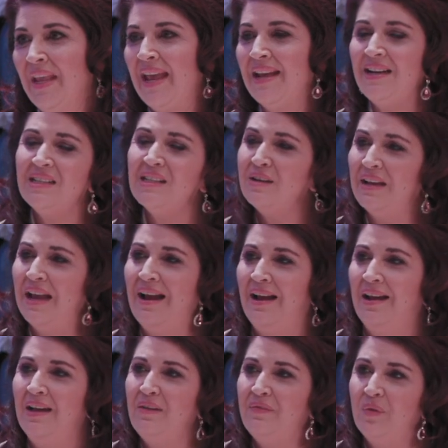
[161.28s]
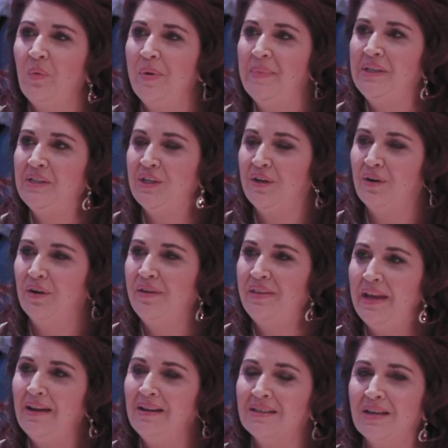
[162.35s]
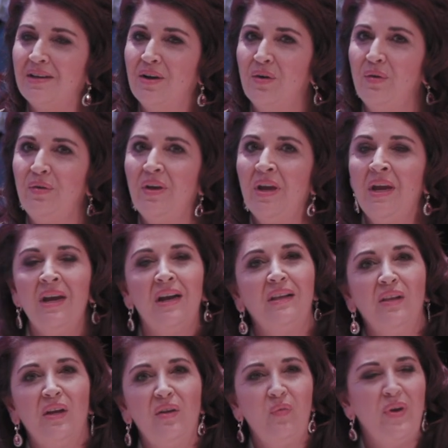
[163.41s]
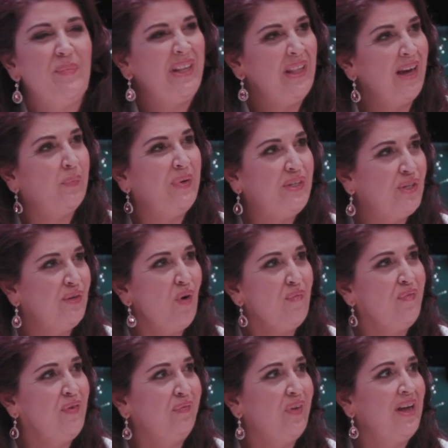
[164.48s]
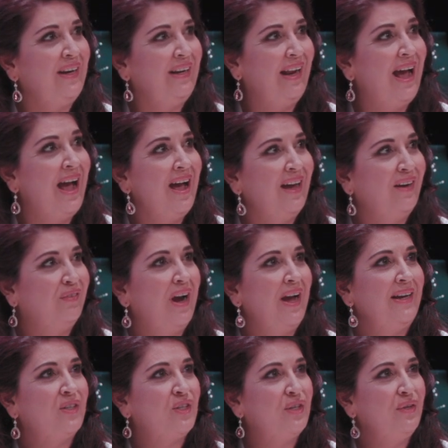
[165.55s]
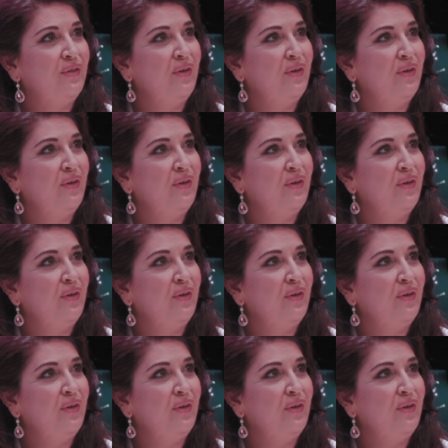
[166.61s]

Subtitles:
And is it hard for women to go there? Because I know a lot of women, we do often find it hard, right, to